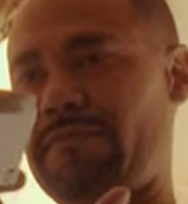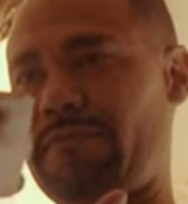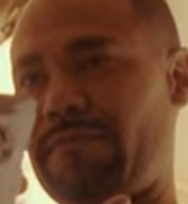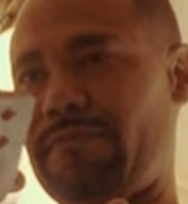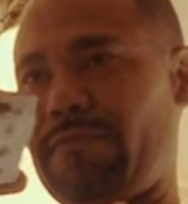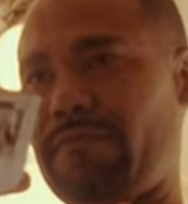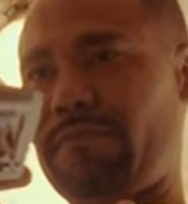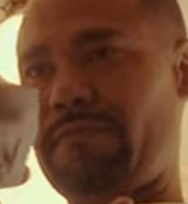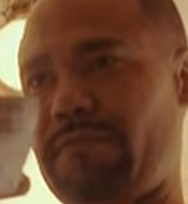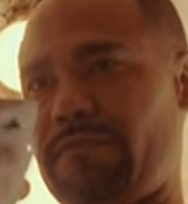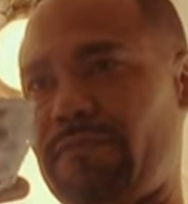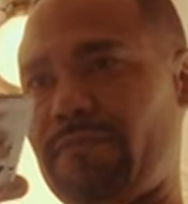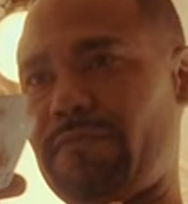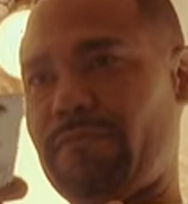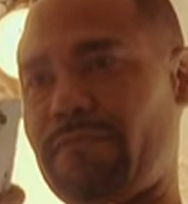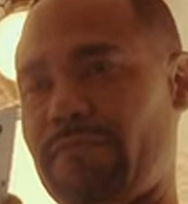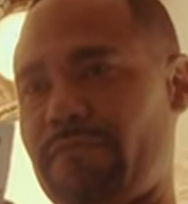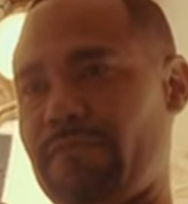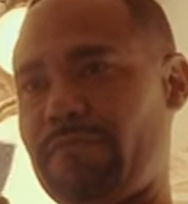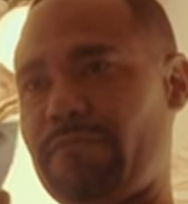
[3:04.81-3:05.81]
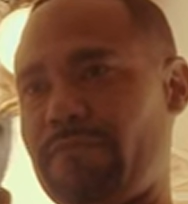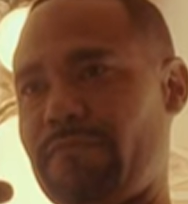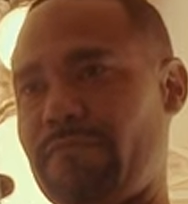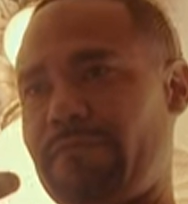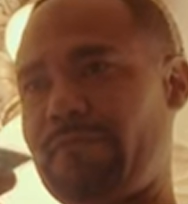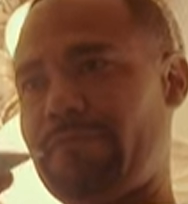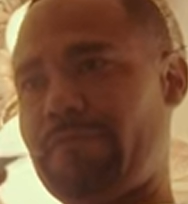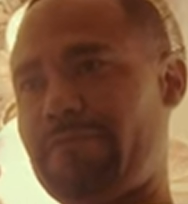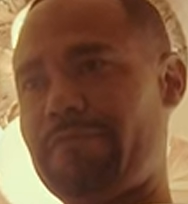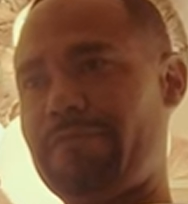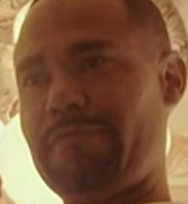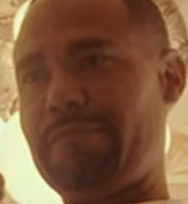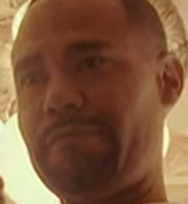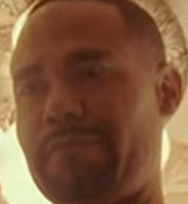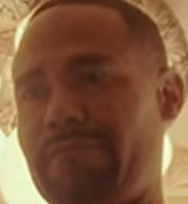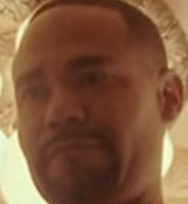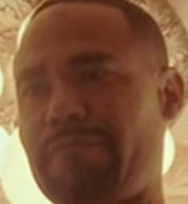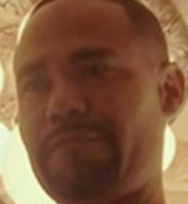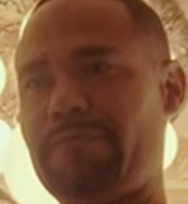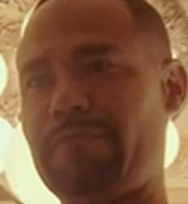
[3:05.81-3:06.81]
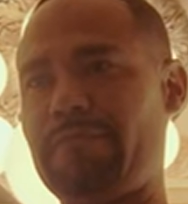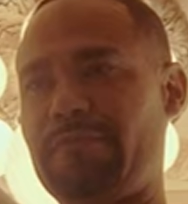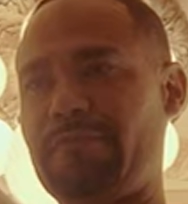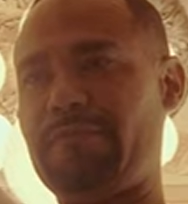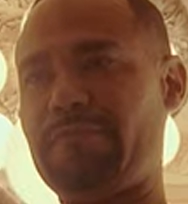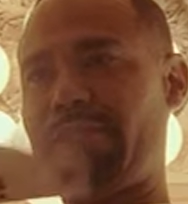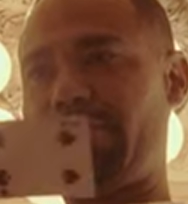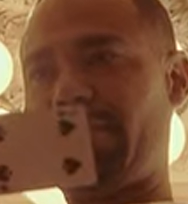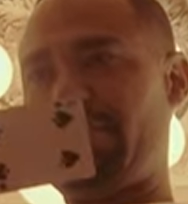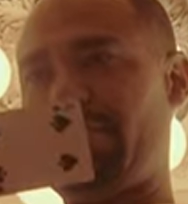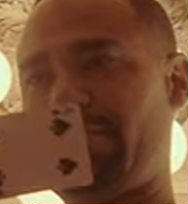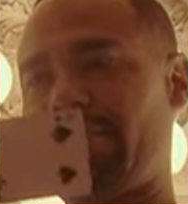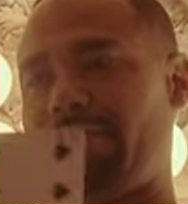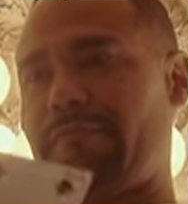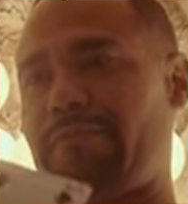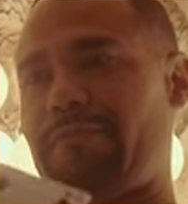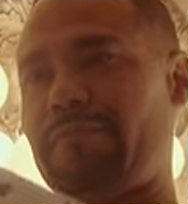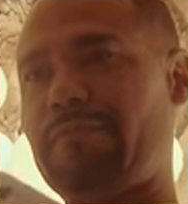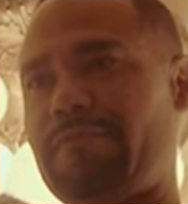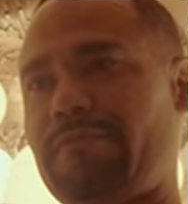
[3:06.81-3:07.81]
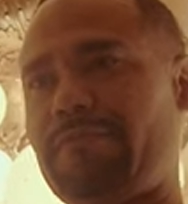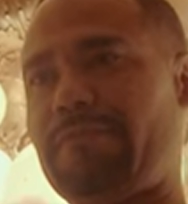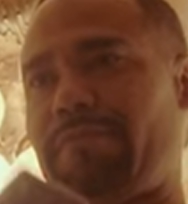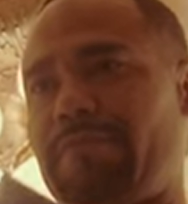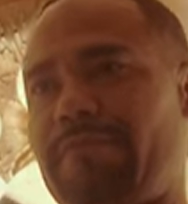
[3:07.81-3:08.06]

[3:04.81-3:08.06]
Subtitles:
No one is speaking in this clip.